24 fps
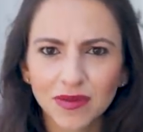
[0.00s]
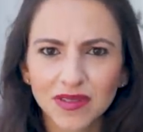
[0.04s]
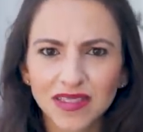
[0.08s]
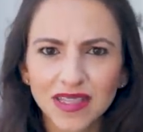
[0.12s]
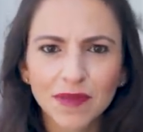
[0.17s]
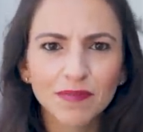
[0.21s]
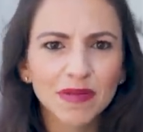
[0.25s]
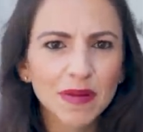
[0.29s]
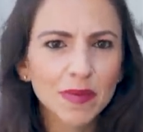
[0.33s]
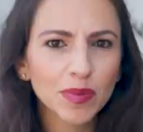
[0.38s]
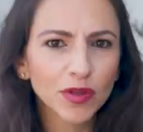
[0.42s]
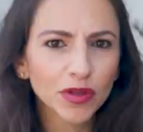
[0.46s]

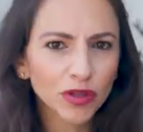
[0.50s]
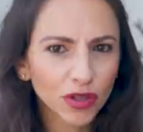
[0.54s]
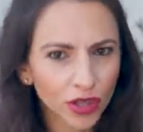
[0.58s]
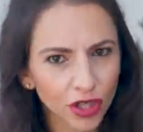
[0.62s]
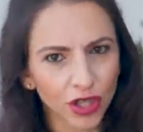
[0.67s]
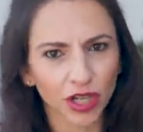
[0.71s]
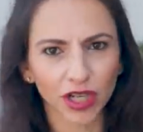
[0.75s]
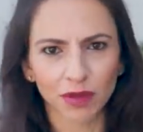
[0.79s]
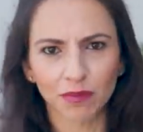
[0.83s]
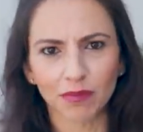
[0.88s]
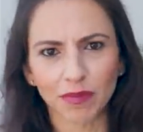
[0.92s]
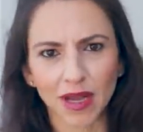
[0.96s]
Some people are
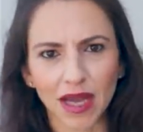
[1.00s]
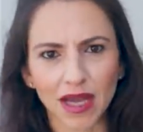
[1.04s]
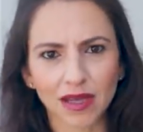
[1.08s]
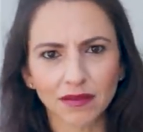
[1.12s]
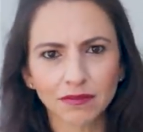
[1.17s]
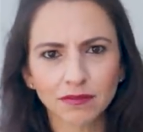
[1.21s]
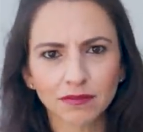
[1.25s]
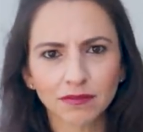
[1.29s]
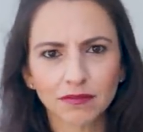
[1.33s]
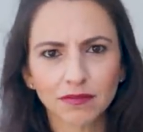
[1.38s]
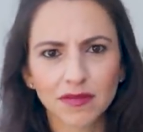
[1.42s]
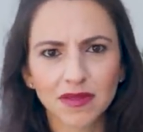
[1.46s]
good in
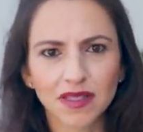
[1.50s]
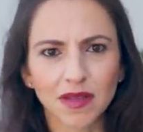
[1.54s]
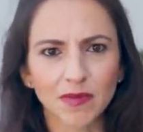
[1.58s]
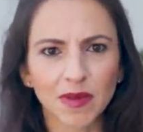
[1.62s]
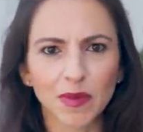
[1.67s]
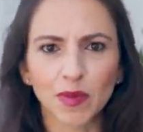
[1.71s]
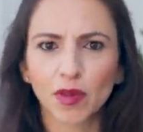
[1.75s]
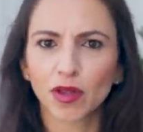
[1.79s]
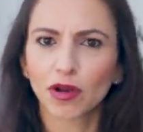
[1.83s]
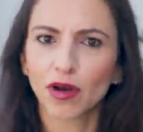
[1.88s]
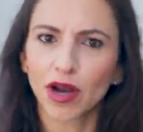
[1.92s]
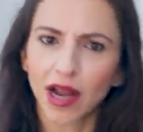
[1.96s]
bed, some
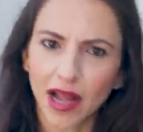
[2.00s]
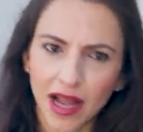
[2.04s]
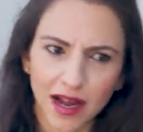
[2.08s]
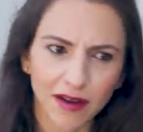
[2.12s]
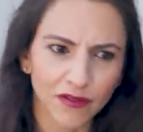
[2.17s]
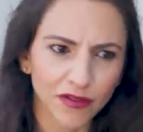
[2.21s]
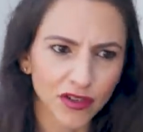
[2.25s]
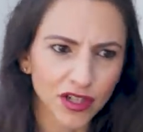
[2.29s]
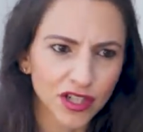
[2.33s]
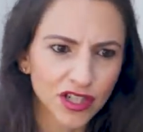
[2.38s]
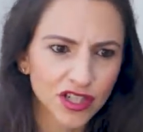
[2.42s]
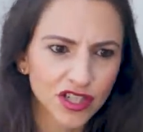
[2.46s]
people are
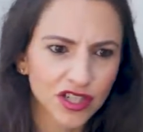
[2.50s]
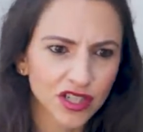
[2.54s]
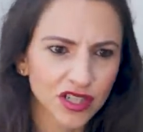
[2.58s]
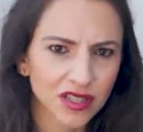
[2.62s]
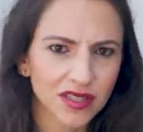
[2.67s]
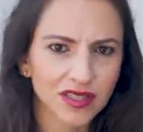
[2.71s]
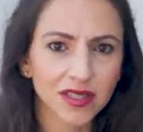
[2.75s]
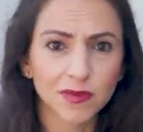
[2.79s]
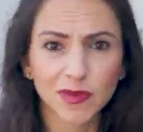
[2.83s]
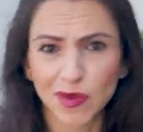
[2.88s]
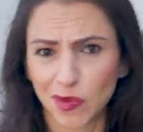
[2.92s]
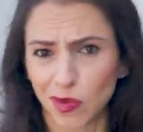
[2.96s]
average,
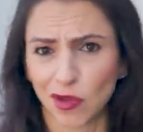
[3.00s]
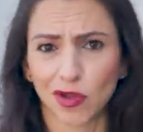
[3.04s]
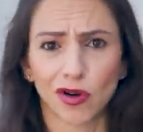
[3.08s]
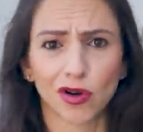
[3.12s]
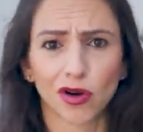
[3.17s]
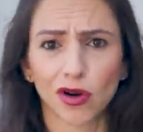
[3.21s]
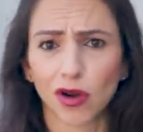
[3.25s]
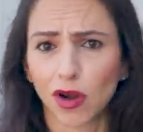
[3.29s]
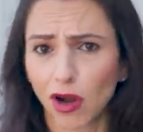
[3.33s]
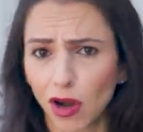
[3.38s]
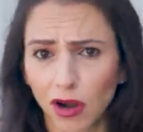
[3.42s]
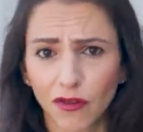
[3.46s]
and some people are
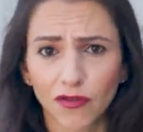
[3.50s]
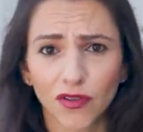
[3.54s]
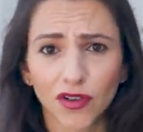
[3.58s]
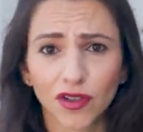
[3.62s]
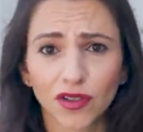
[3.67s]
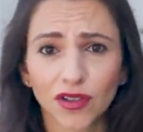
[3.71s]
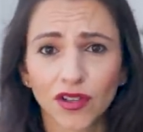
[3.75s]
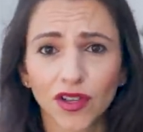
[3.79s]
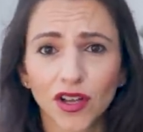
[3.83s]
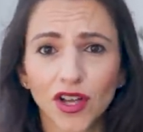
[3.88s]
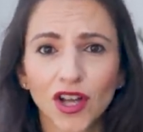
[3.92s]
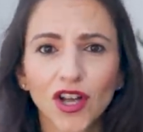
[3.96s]
awful.